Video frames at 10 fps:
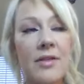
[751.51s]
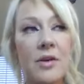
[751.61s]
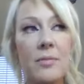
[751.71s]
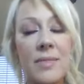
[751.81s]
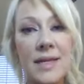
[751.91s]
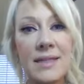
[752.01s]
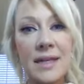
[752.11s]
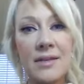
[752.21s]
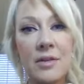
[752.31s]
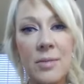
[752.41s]
They're
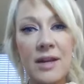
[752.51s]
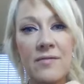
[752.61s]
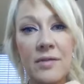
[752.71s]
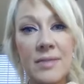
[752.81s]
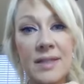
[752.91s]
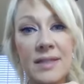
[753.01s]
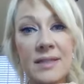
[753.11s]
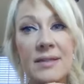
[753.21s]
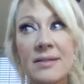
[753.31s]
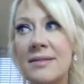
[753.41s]
amazing. They're made from,
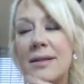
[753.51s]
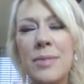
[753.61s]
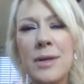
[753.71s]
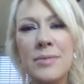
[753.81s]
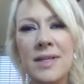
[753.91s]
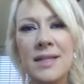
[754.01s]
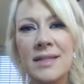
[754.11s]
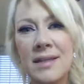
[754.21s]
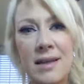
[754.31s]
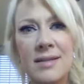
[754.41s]
some people say
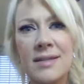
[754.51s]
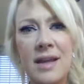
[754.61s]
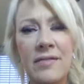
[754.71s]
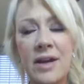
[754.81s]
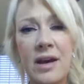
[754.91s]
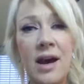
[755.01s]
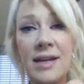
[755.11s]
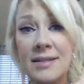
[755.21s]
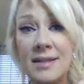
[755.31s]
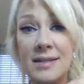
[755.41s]
stevia,
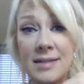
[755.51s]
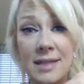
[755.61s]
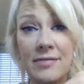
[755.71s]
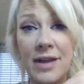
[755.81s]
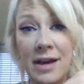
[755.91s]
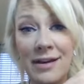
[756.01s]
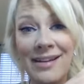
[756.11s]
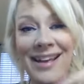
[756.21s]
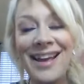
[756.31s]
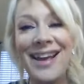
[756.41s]
I say
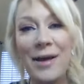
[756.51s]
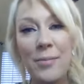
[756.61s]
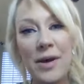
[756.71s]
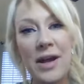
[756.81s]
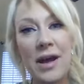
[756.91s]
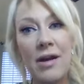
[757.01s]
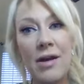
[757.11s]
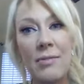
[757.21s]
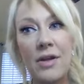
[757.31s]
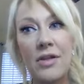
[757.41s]
stevia, but
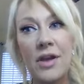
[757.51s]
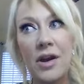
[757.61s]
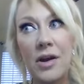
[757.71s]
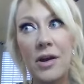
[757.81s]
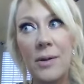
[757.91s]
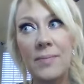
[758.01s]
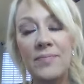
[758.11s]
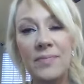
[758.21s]
they're